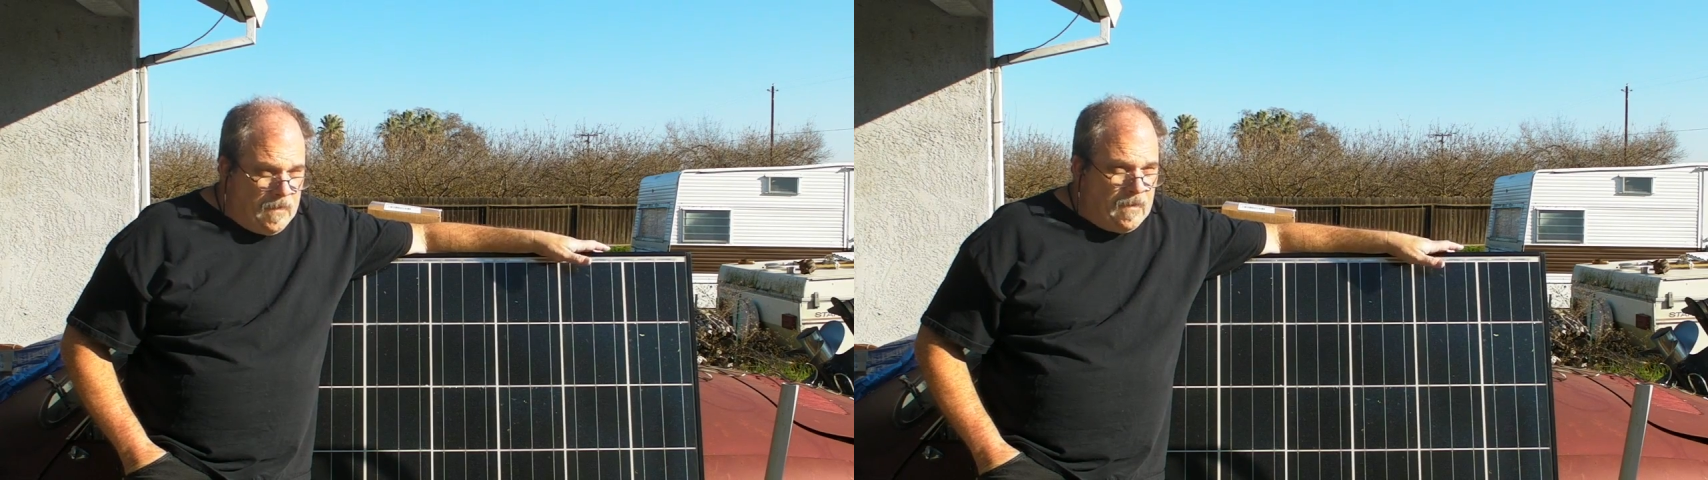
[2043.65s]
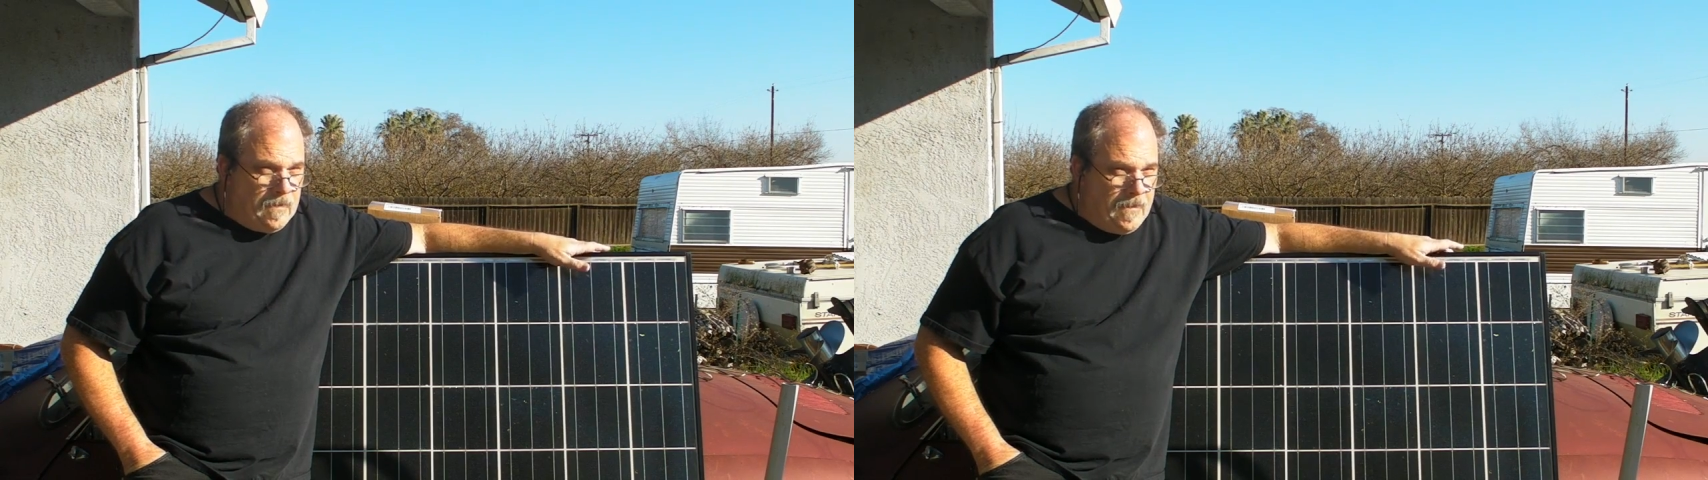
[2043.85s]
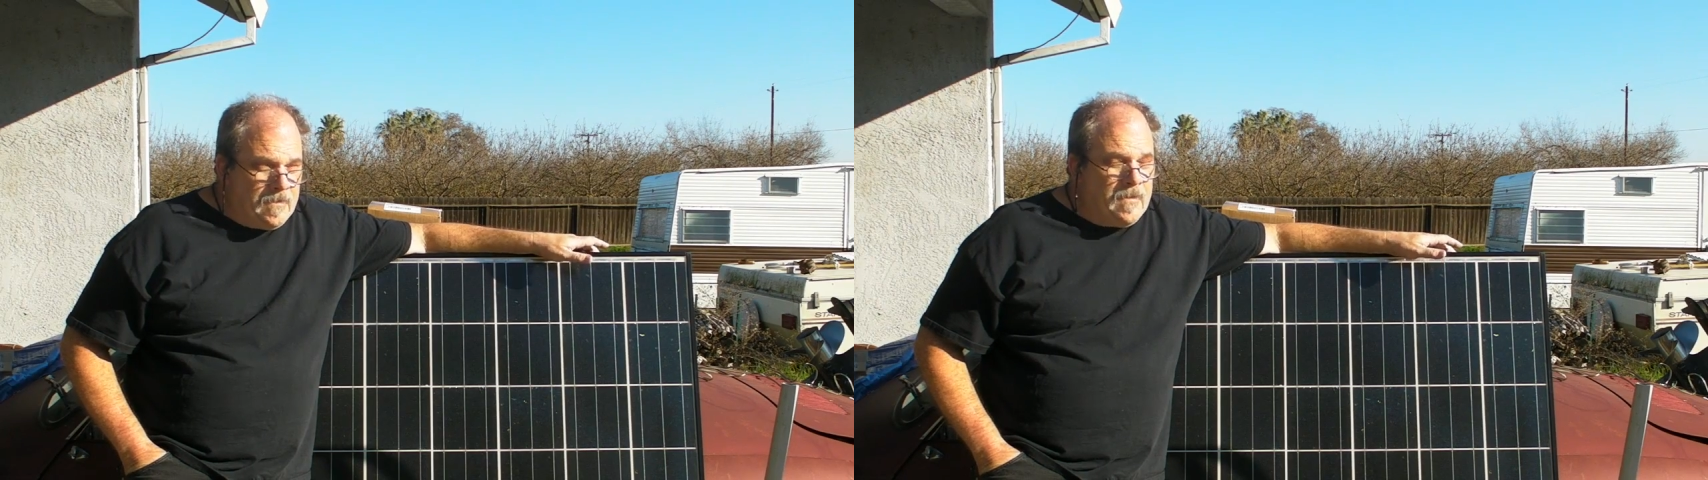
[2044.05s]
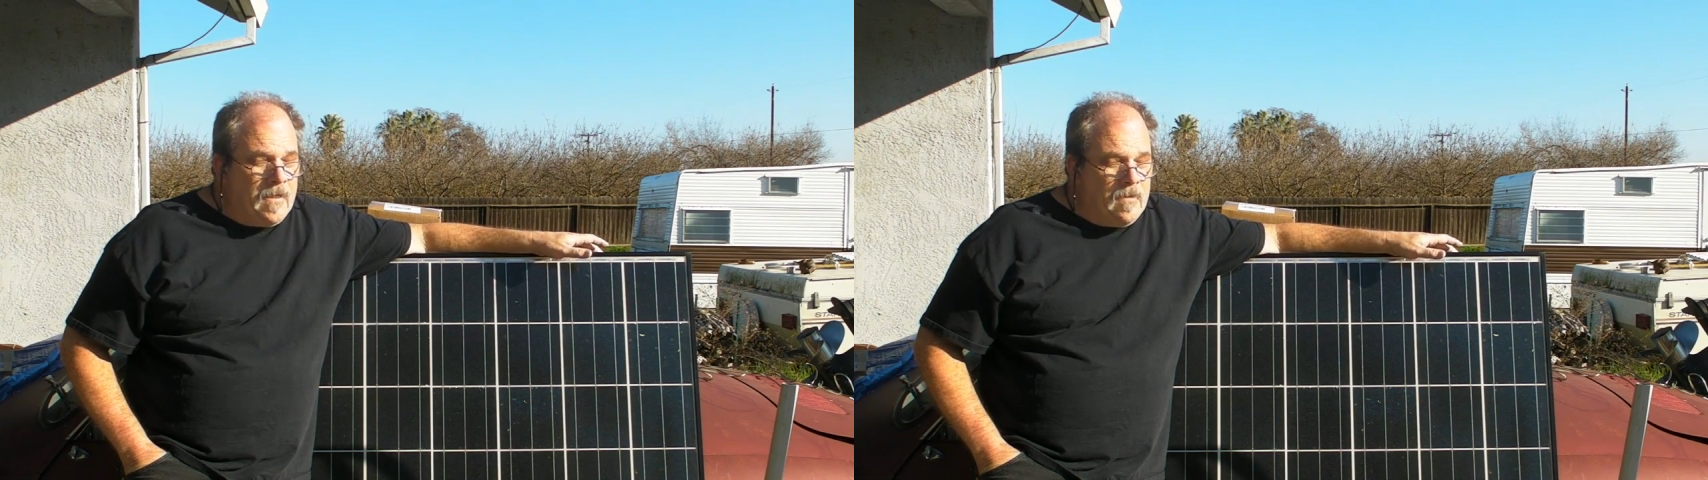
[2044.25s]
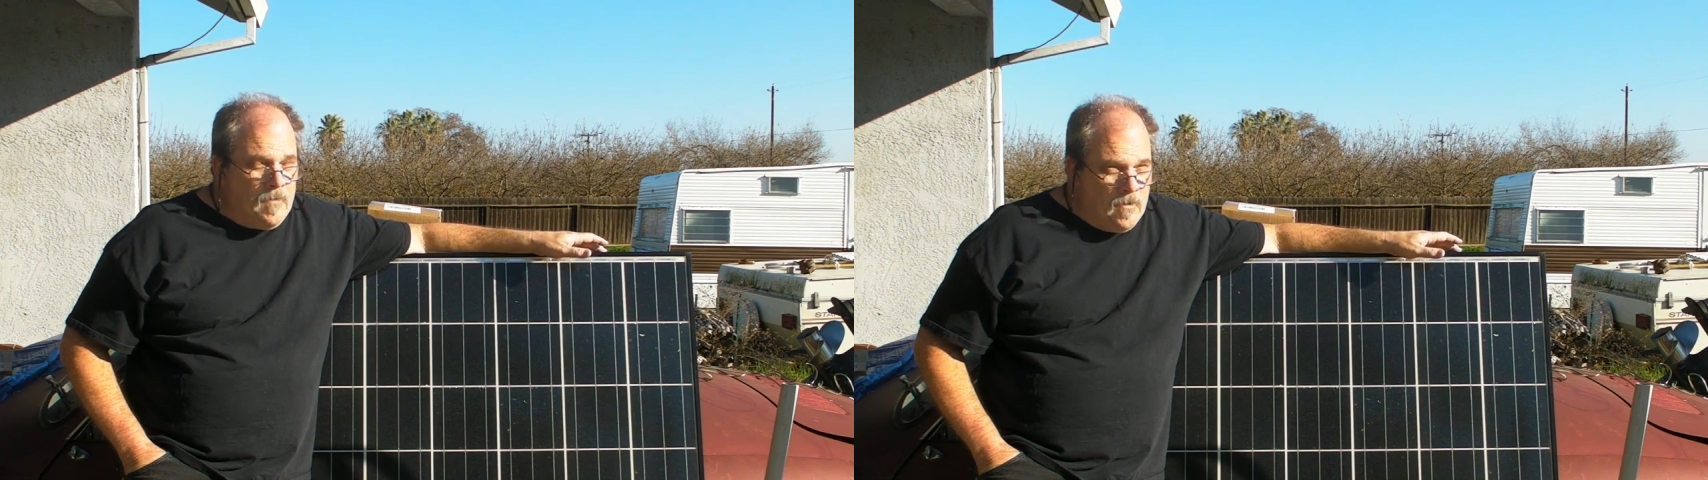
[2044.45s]
but at least
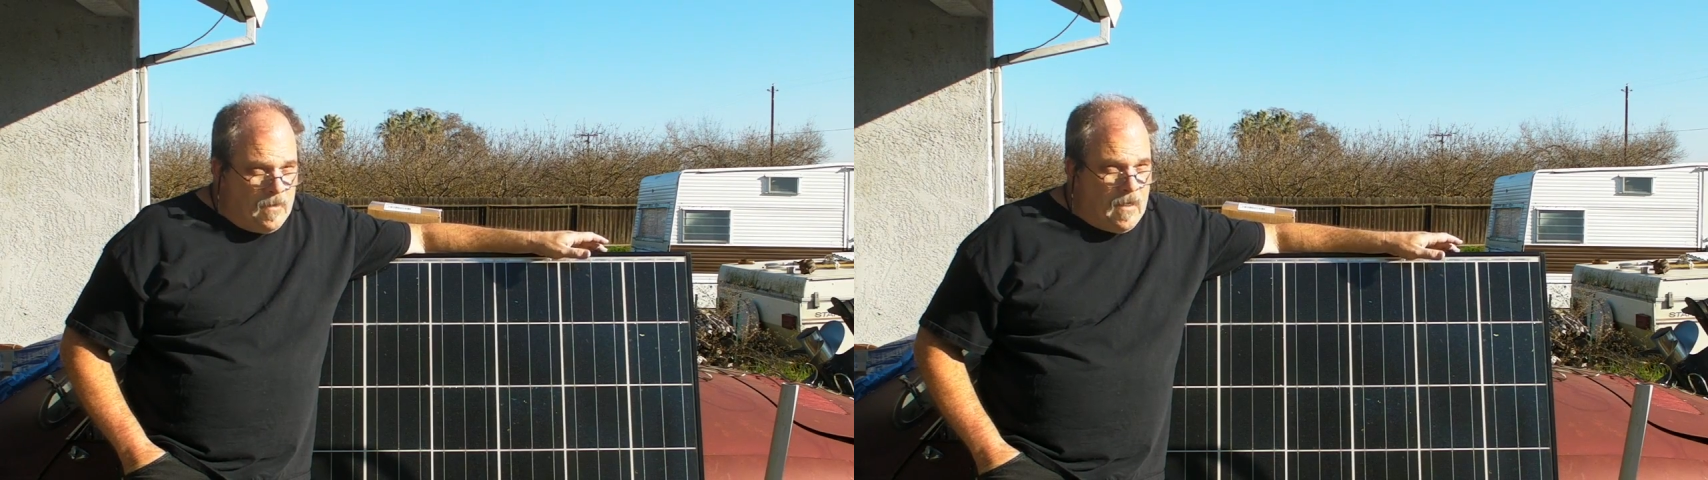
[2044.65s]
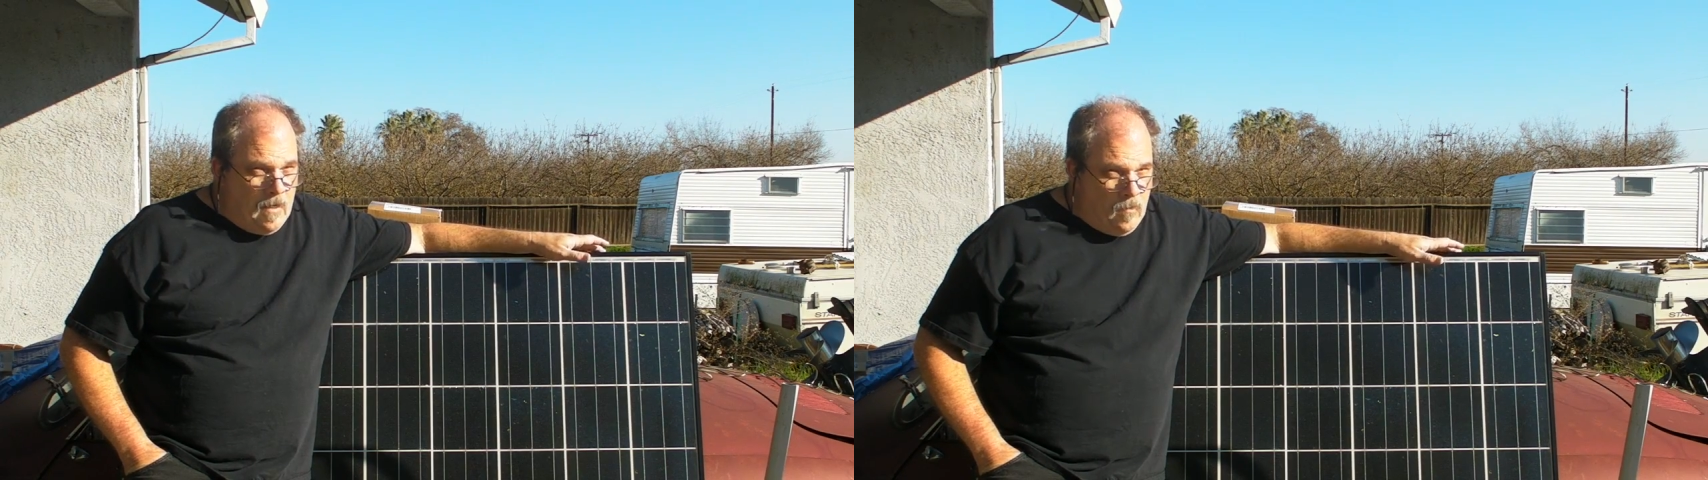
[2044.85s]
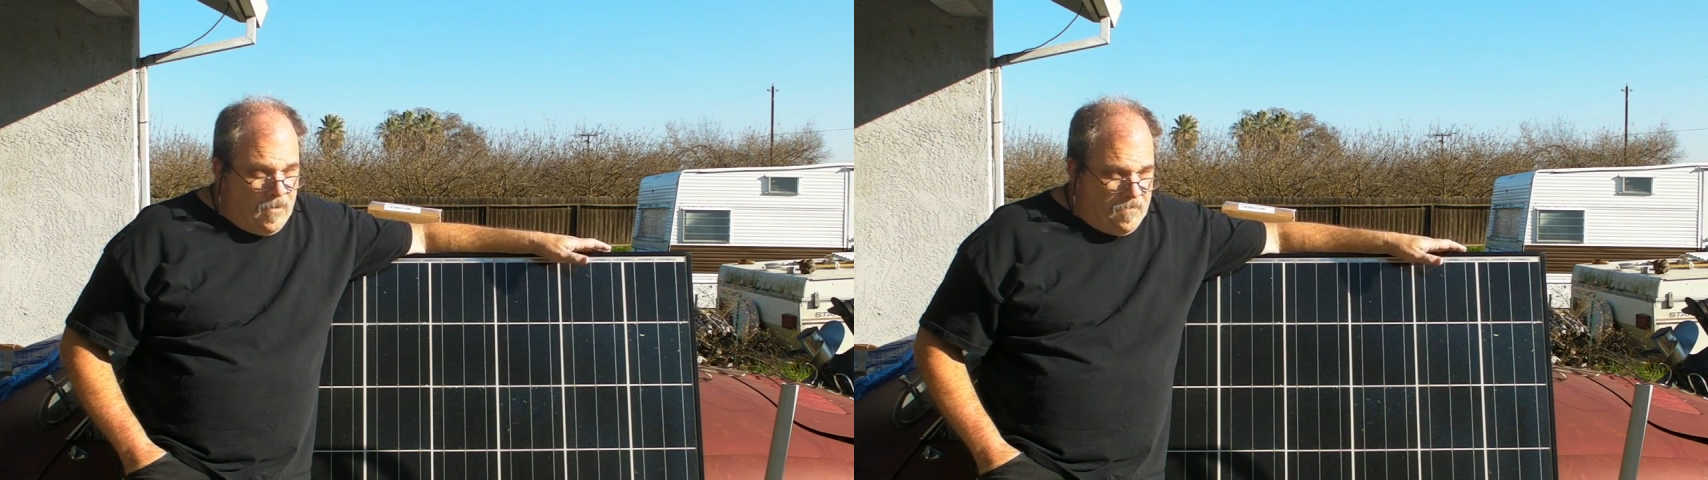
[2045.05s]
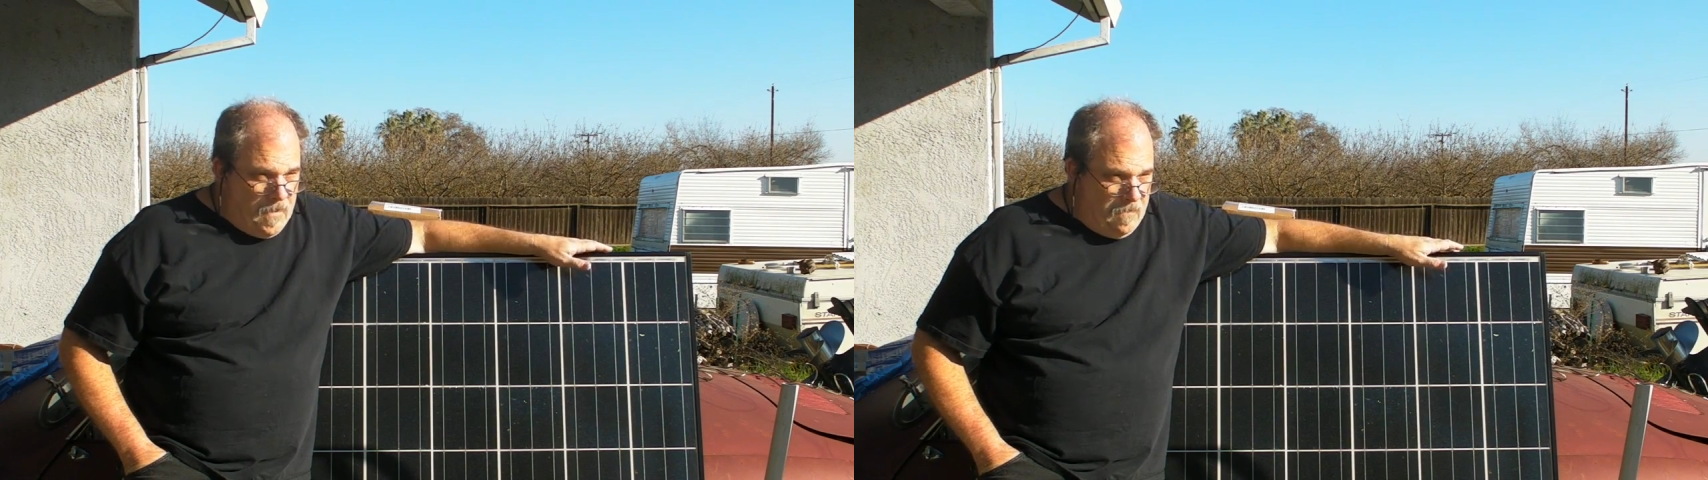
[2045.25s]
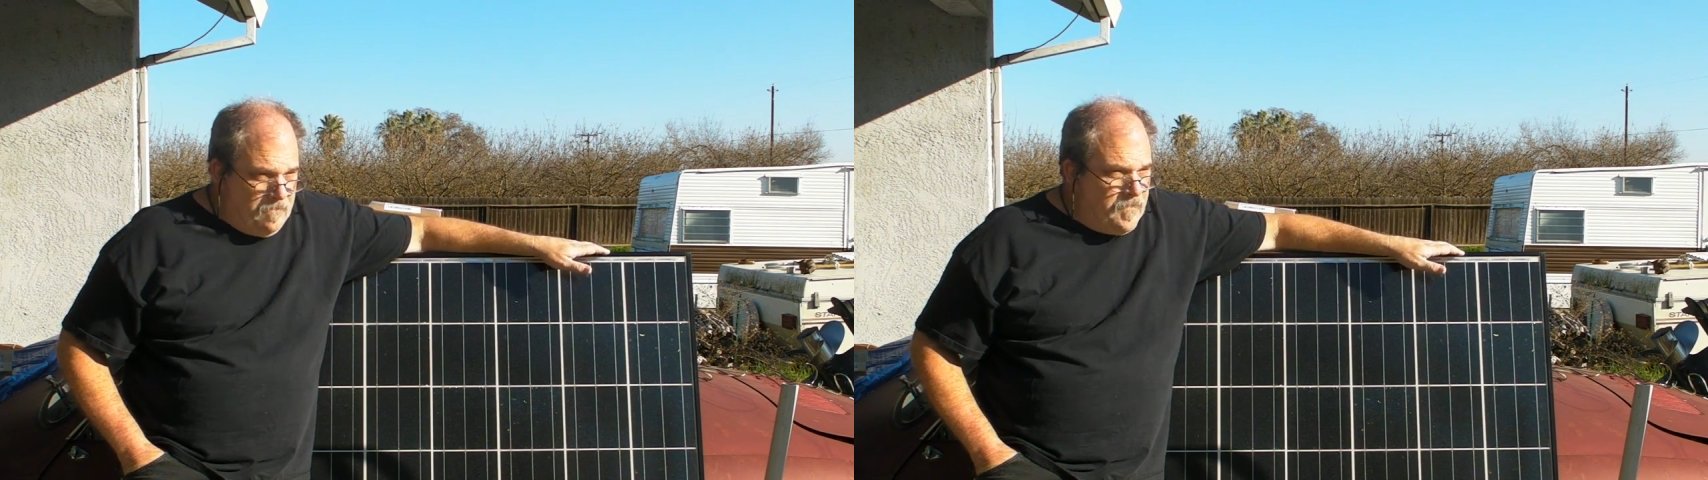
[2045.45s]
they communicate with me,